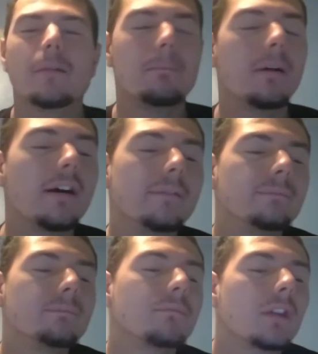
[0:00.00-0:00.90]
But
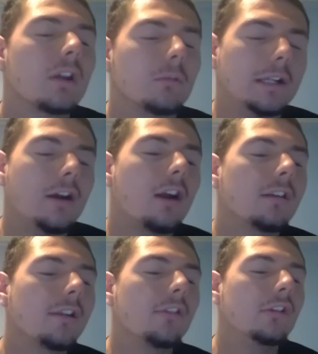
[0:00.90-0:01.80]

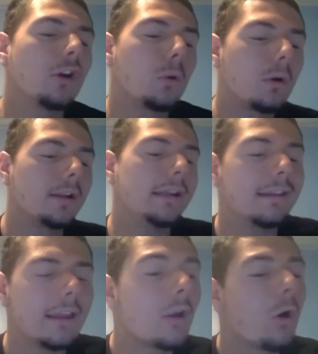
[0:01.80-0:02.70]
regardless, you know, the
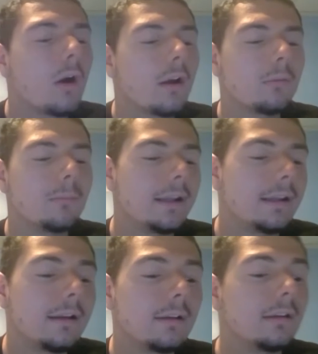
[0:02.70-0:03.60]
Atlanta Hawks,
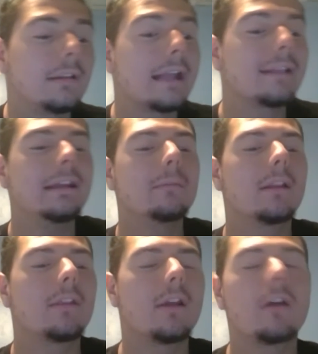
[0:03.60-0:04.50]
man, that team
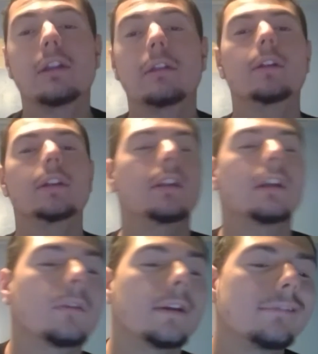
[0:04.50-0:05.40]
itself, they really did a
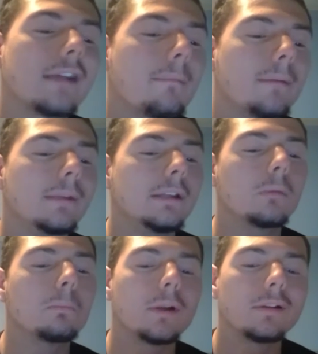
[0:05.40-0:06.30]
great job. I mean, you
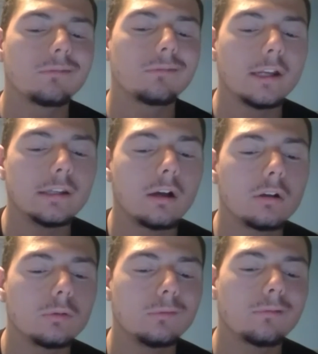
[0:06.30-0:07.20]
can point to Trae
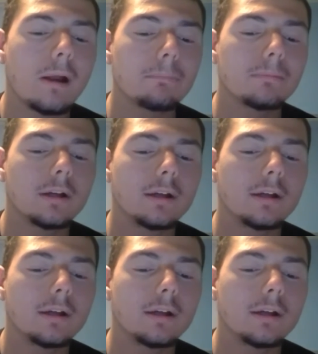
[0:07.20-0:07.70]
Young, who dropped